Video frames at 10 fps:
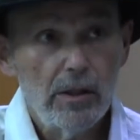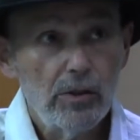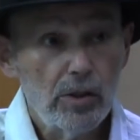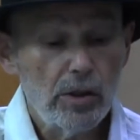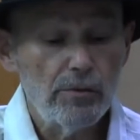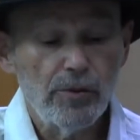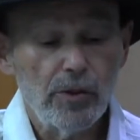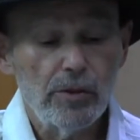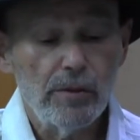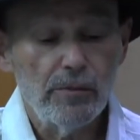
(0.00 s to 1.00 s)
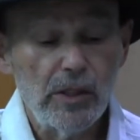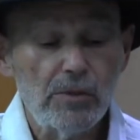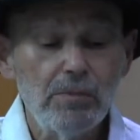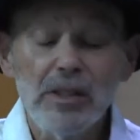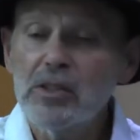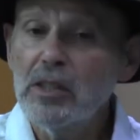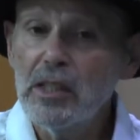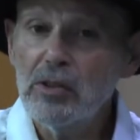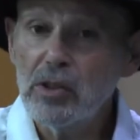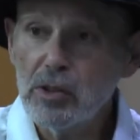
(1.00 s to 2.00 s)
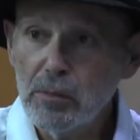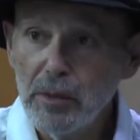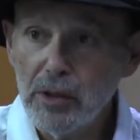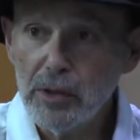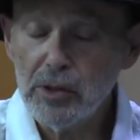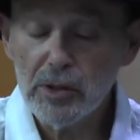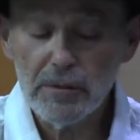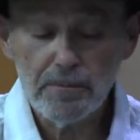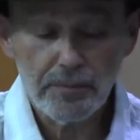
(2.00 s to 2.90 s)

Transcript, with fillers: to convert his misdeeds into merits.